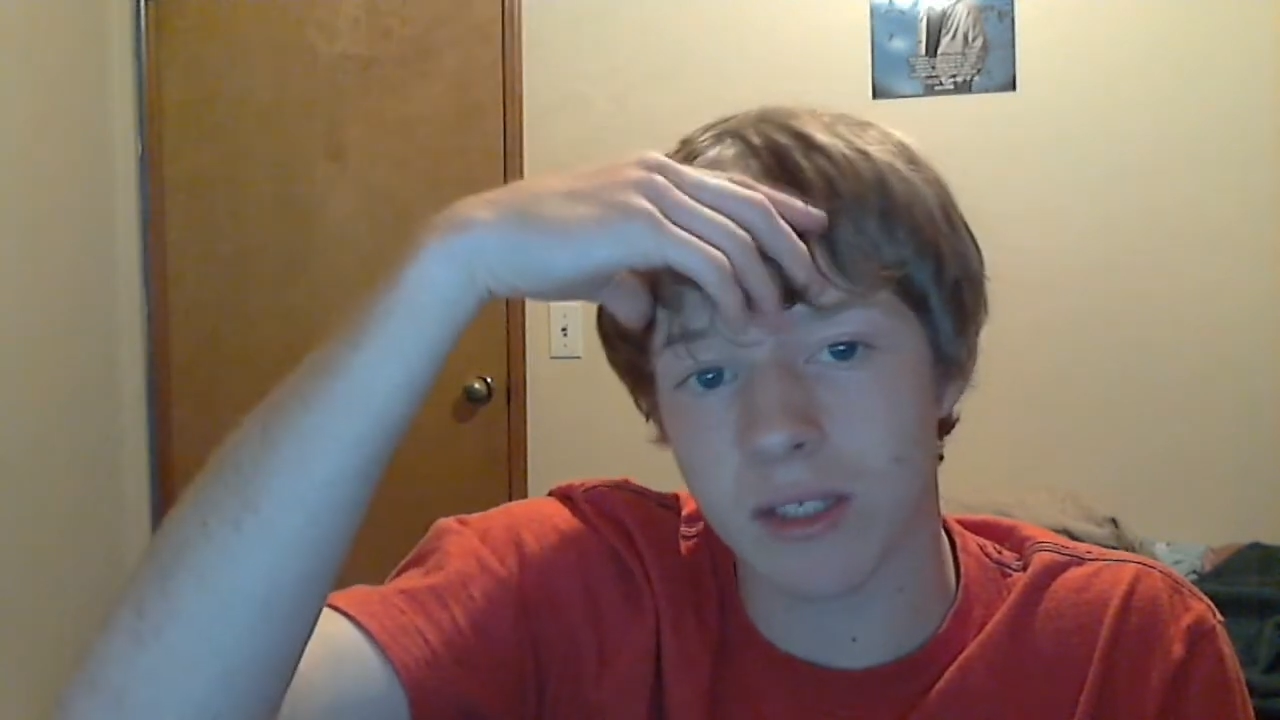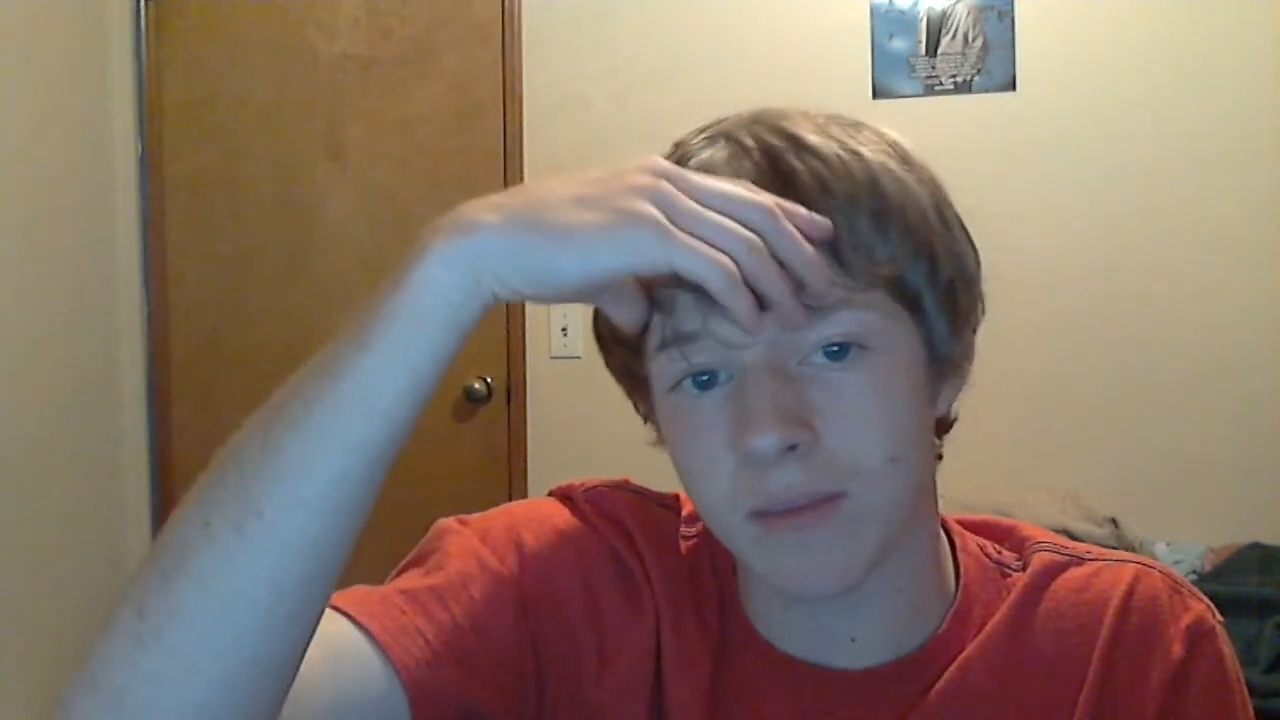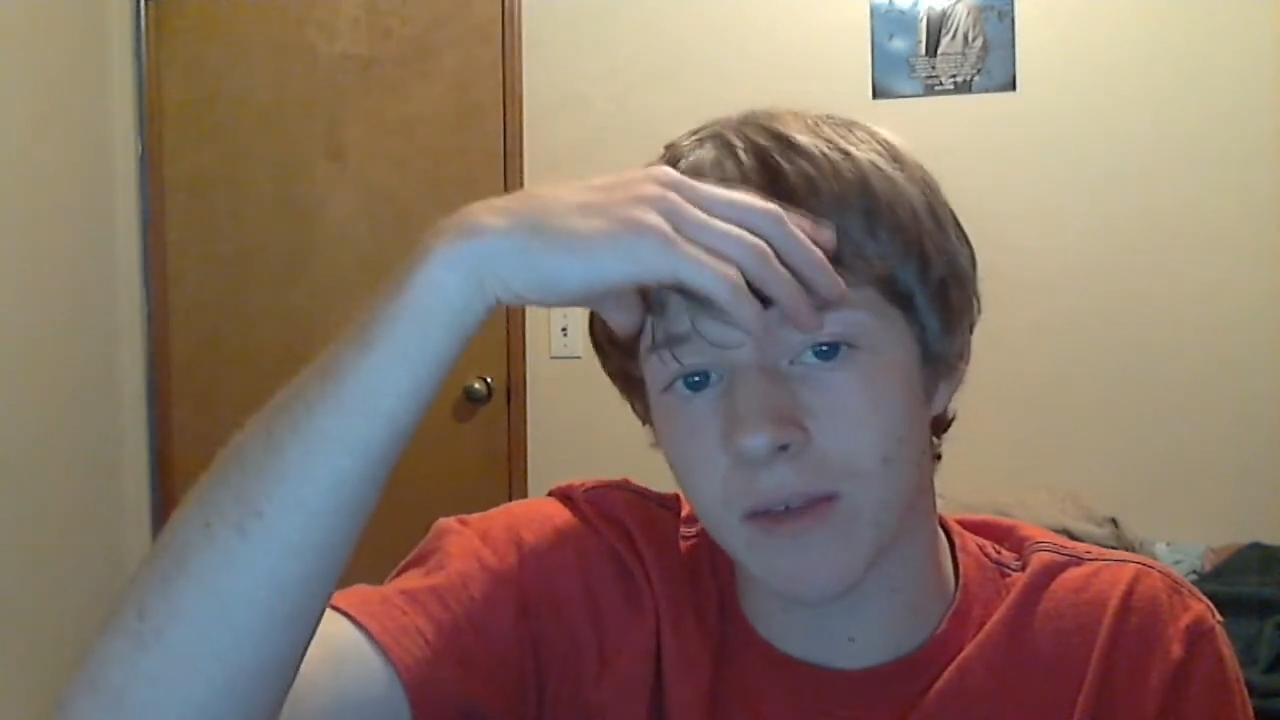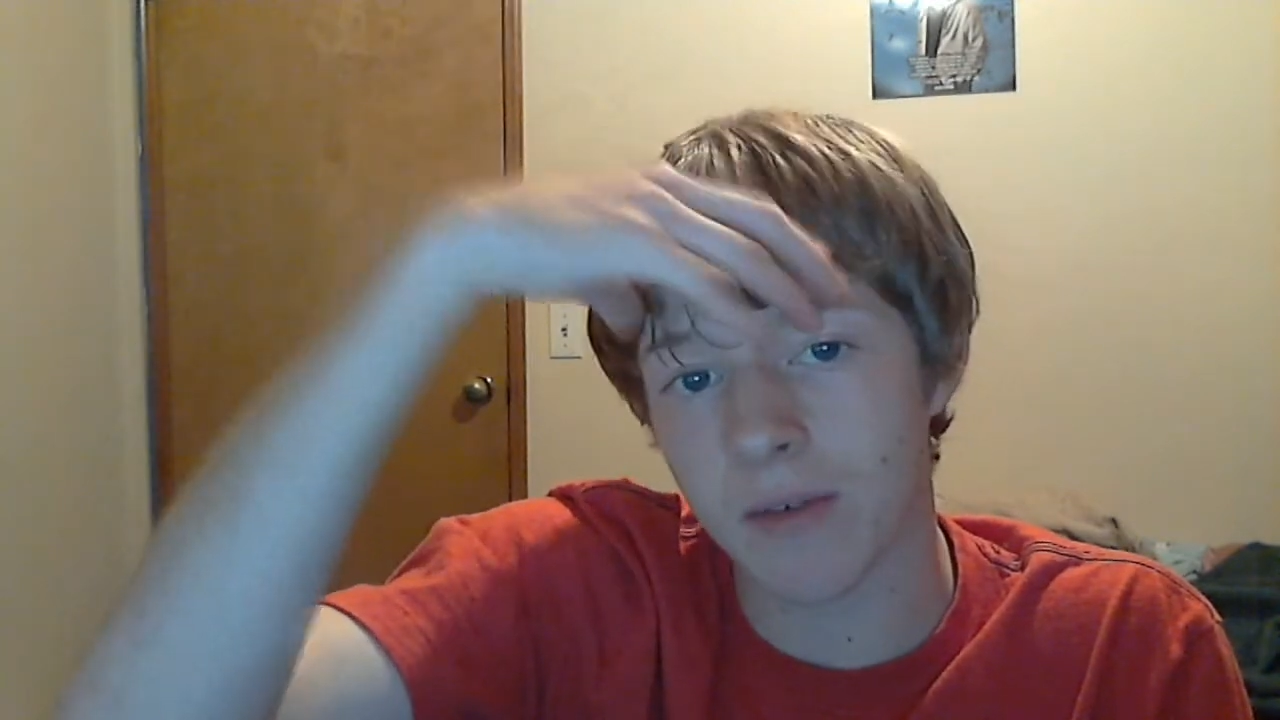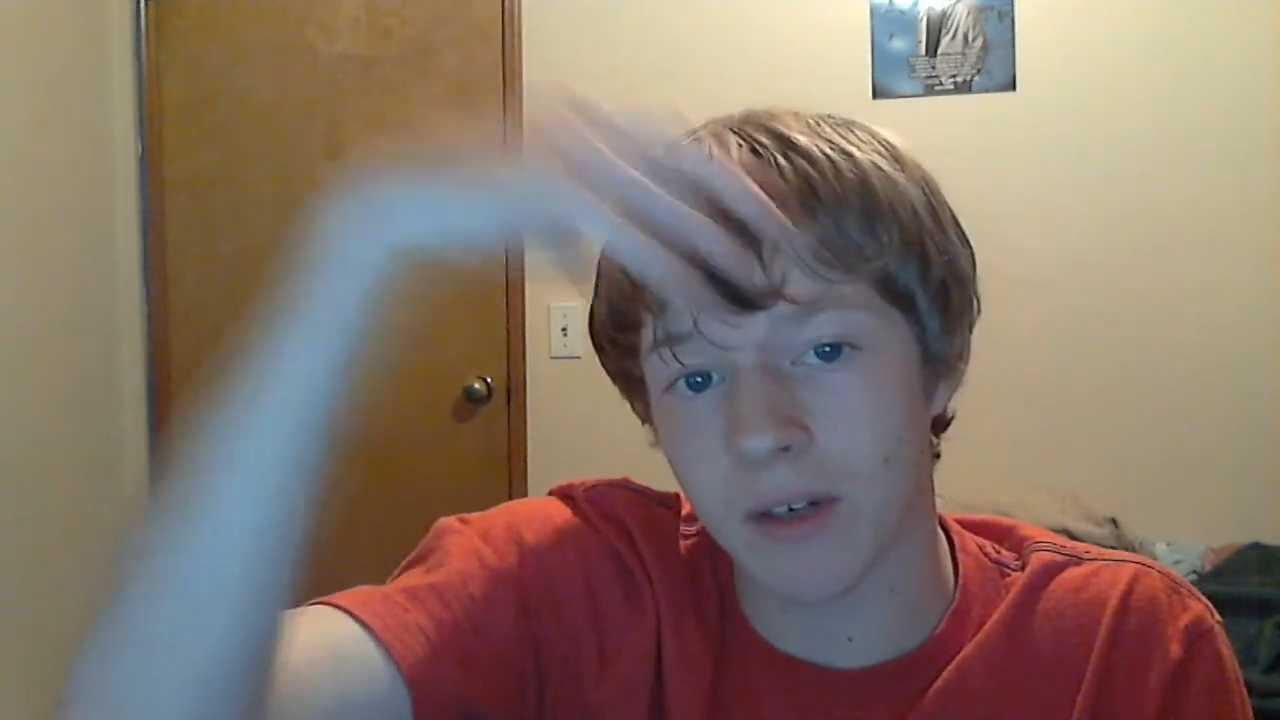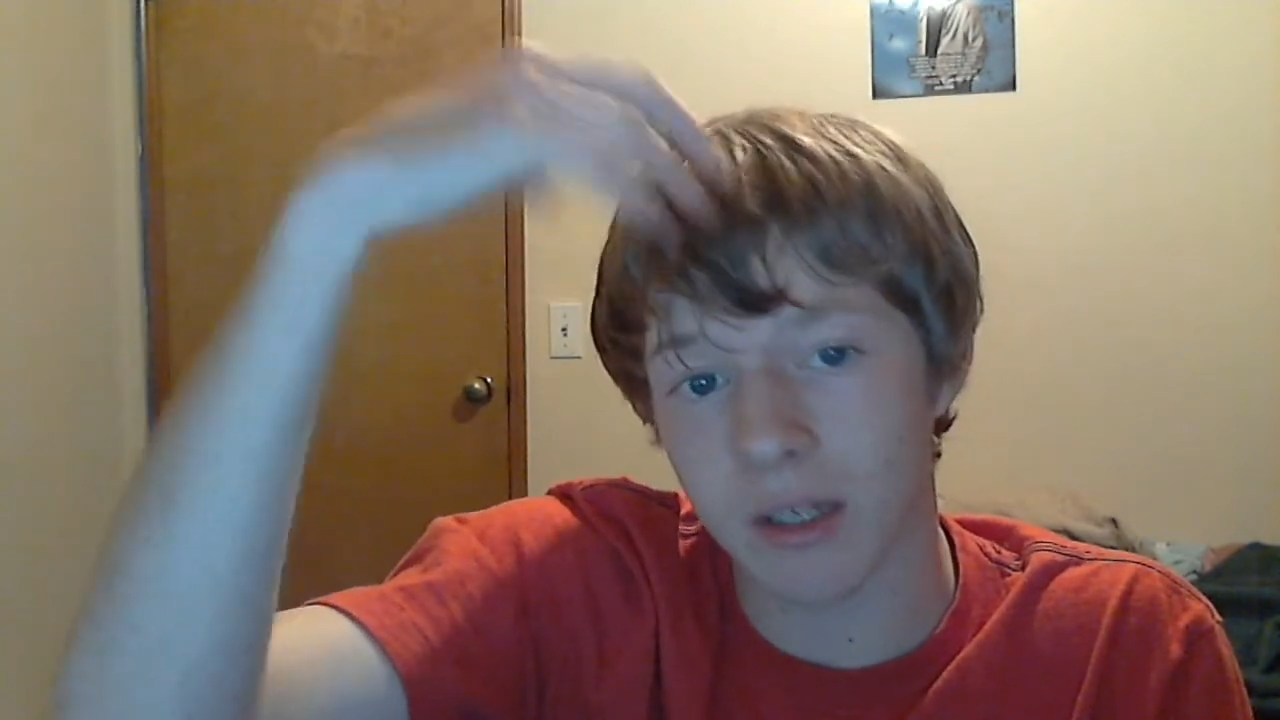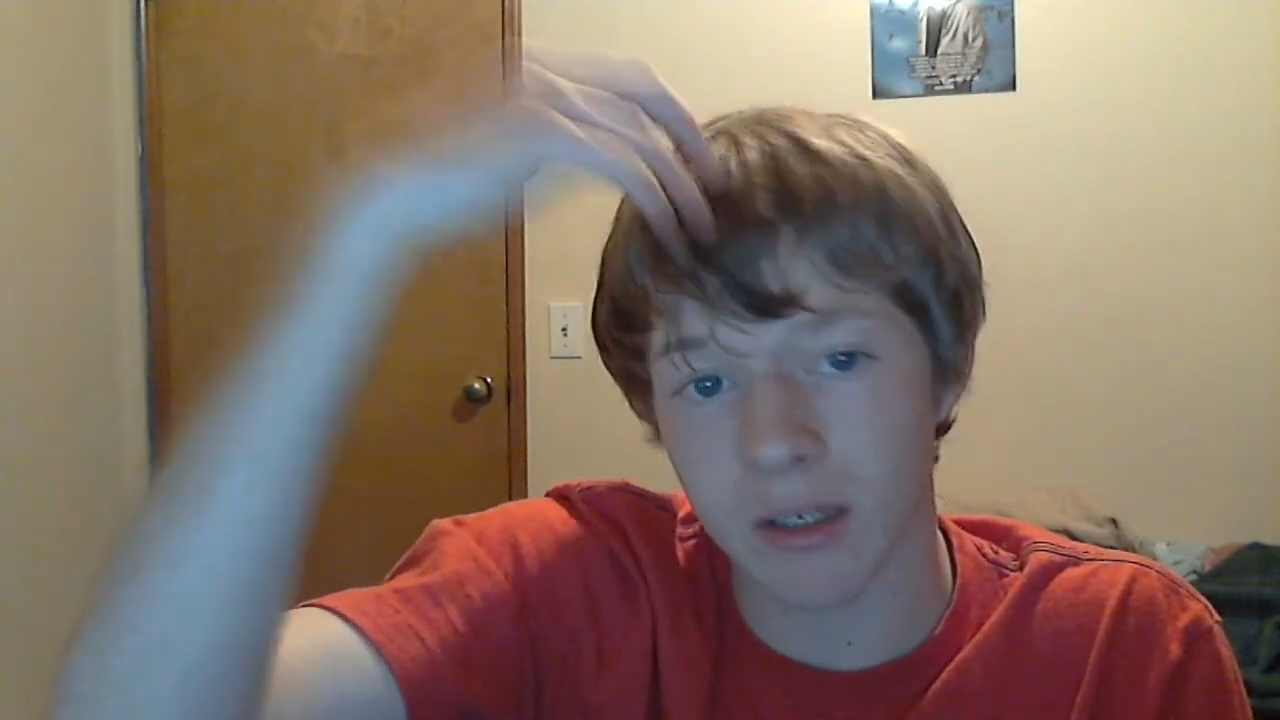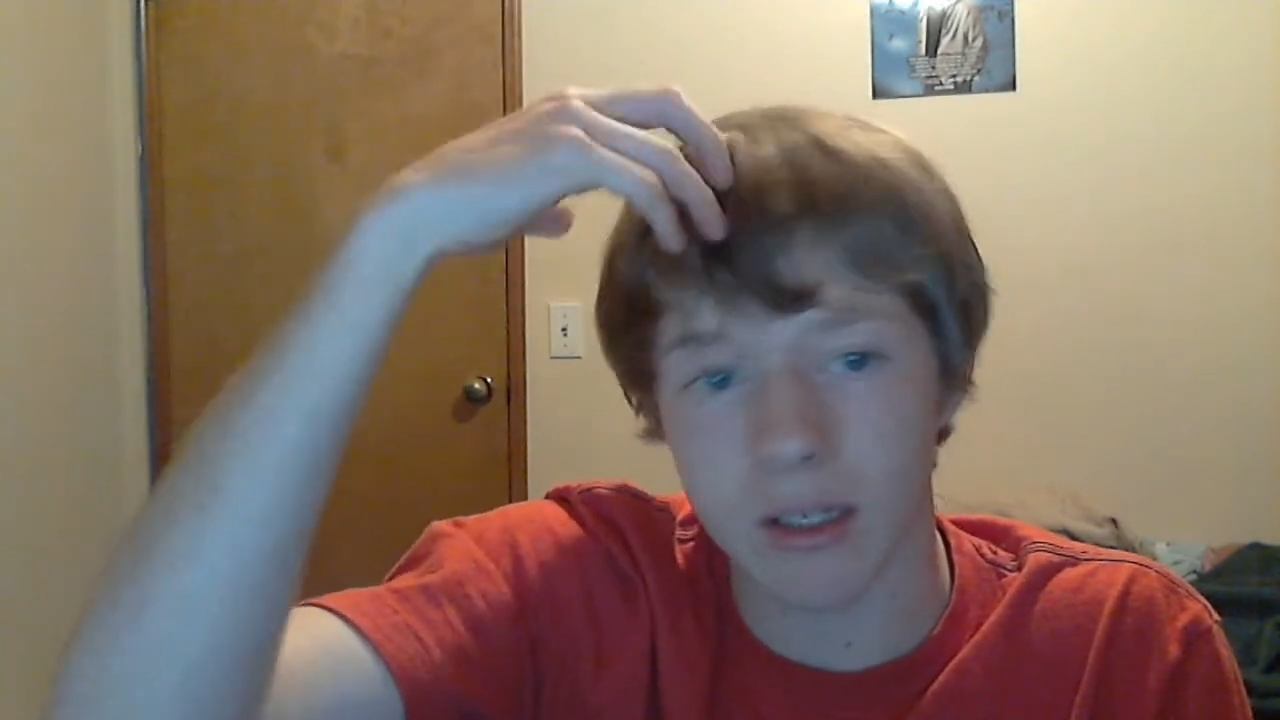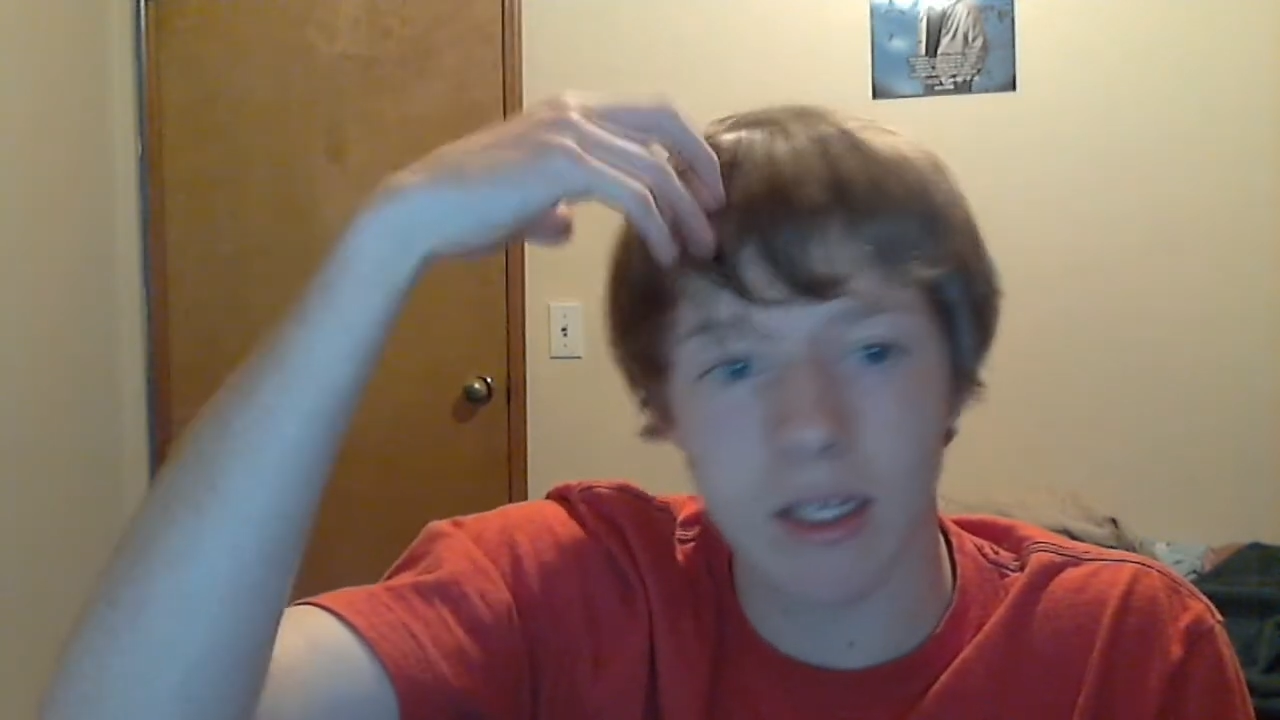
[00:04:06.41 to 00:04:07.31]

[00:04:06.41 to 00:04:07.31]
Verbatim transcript: I'm never gonna